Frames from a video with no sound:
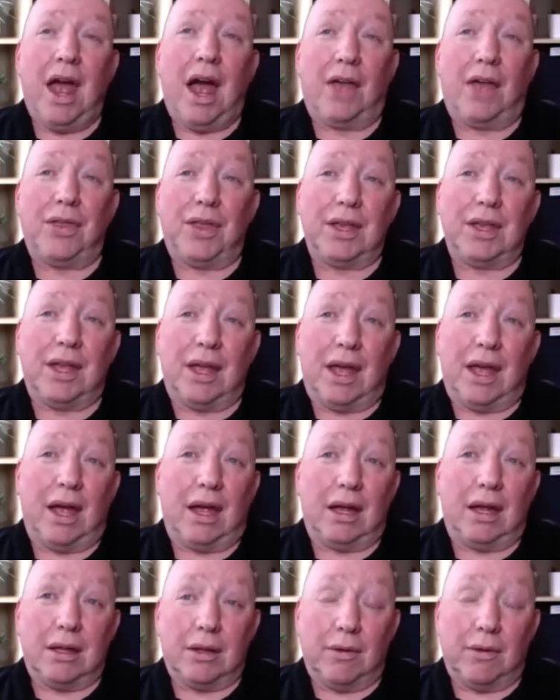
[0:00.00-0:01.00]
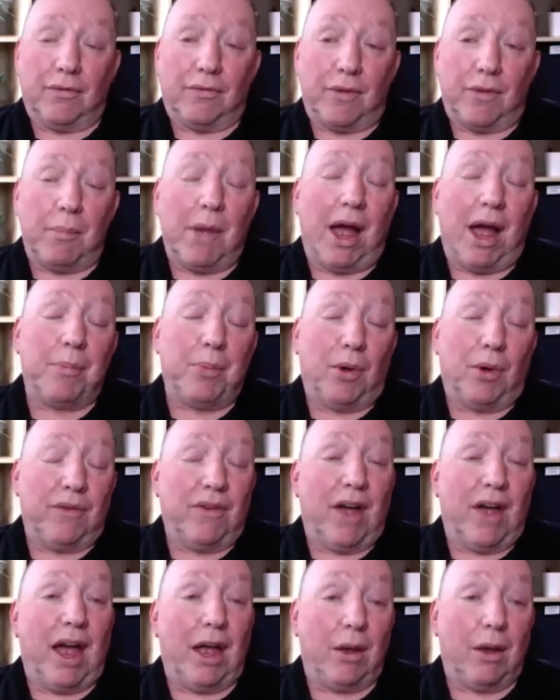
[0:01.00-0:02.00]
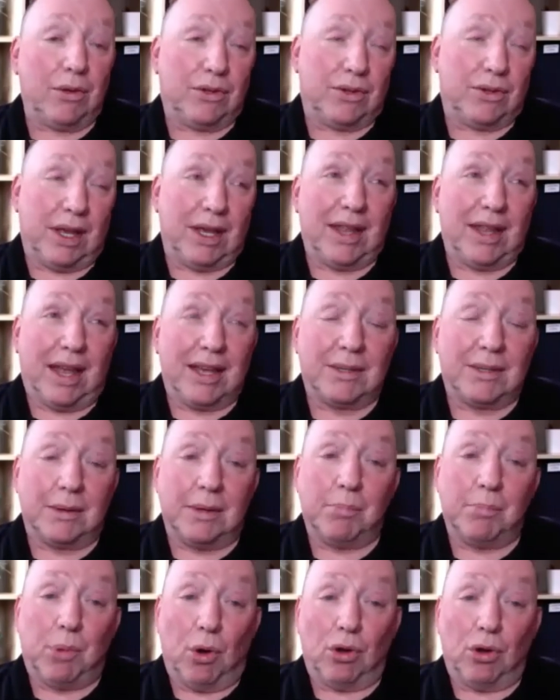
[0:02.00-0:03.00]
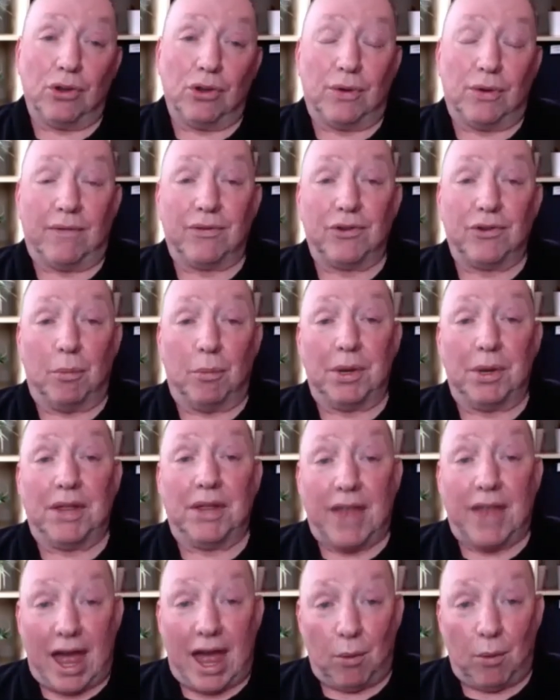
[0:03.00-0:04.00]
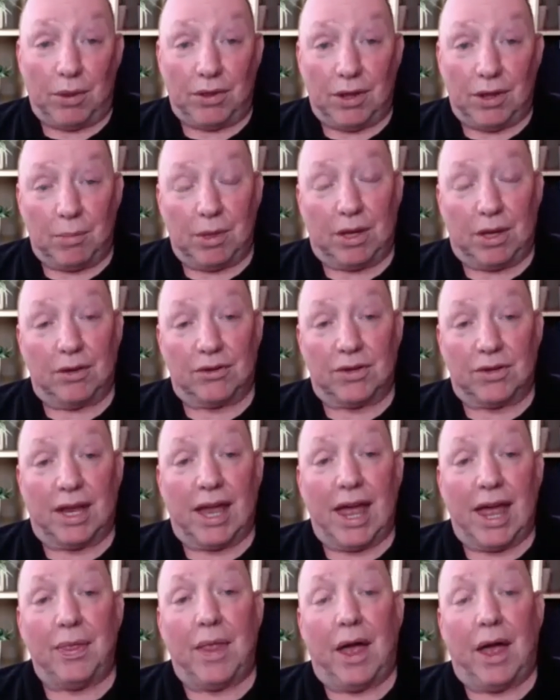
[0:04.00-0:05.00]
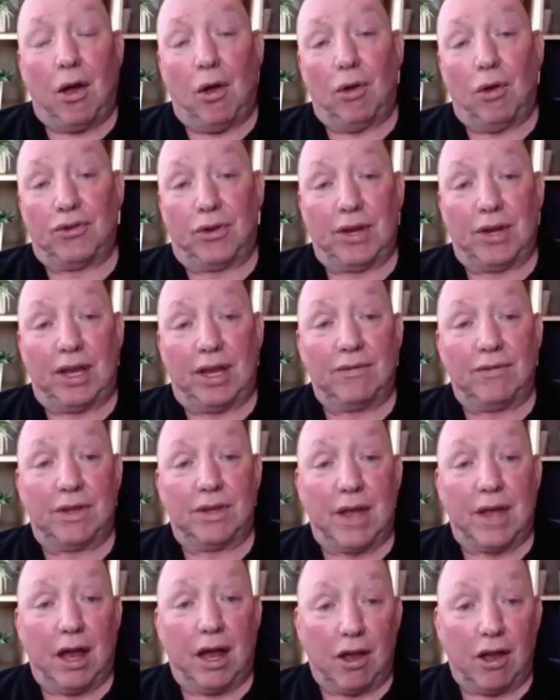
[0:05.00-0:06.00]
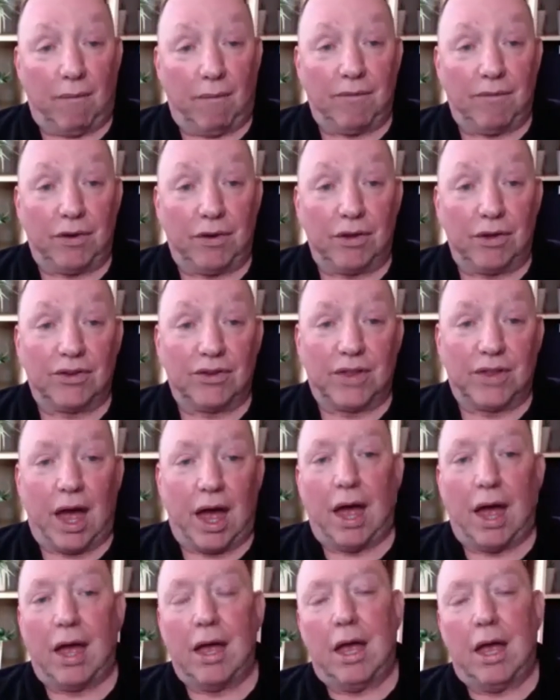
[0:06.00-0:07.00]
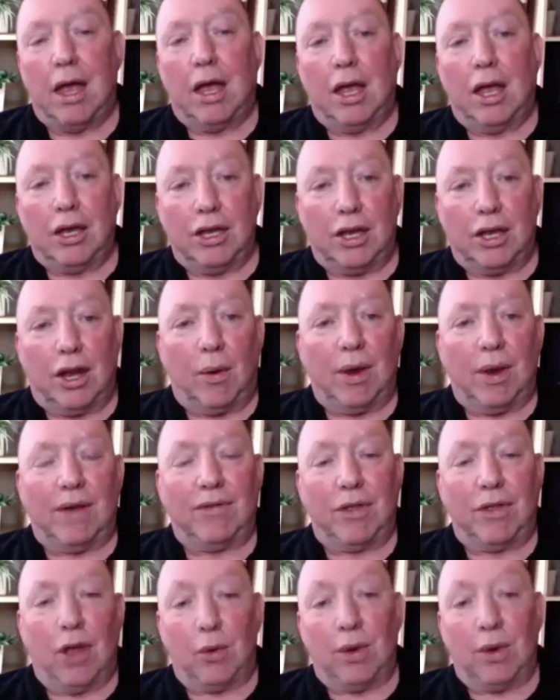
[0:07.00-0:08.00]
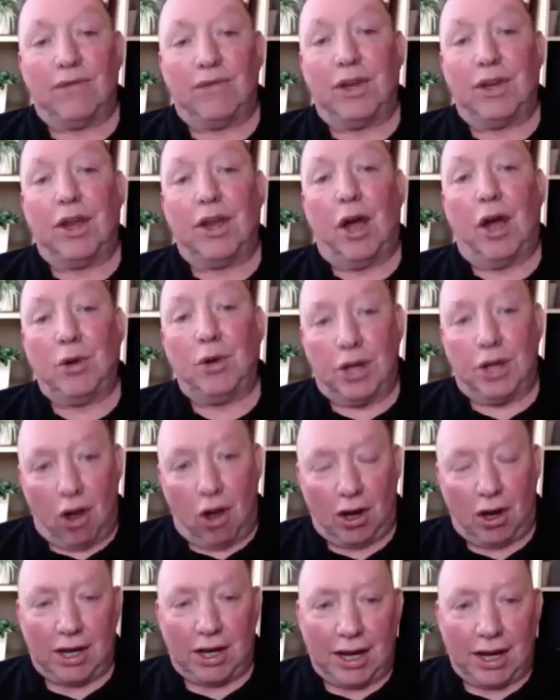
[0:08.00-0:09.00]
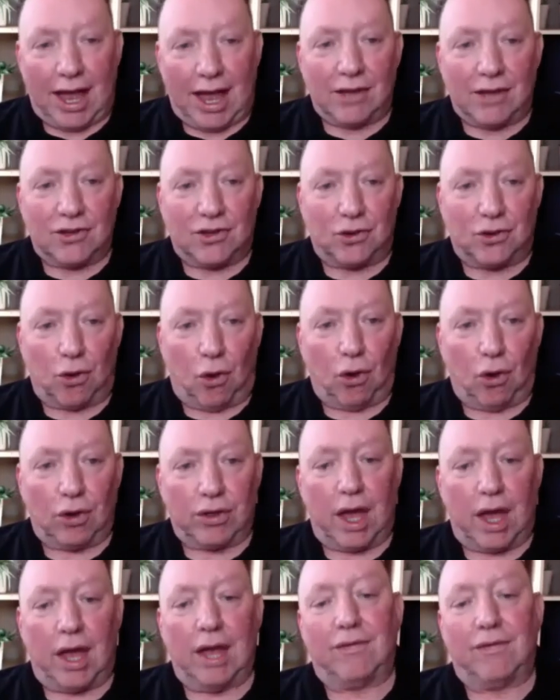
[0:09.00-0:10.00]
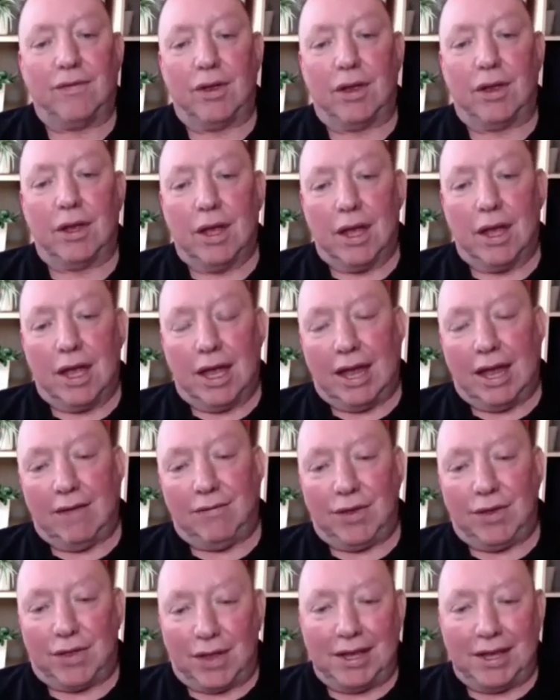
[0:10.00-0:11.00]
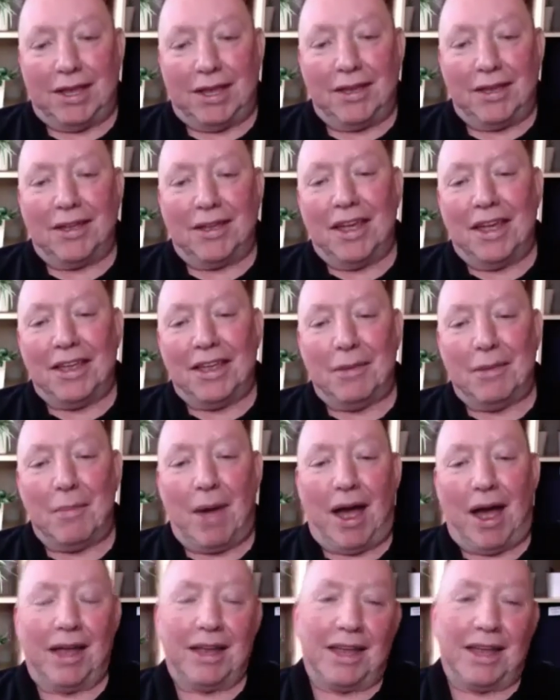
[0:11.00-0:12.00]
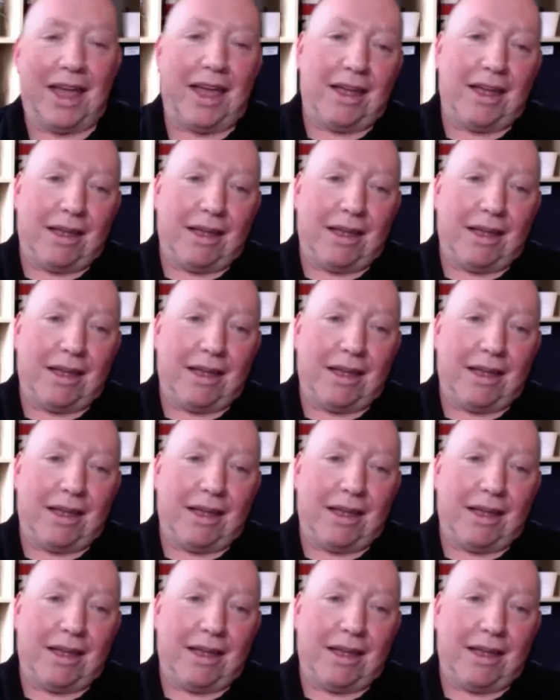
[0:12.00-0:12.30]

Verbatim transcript: I think, uh, from my point of view, I always think that it's important to have somebody there with you because, again, that also gives you that confidence that, you know, even though if you know you're not going to get stuck, that if you if you think you you might get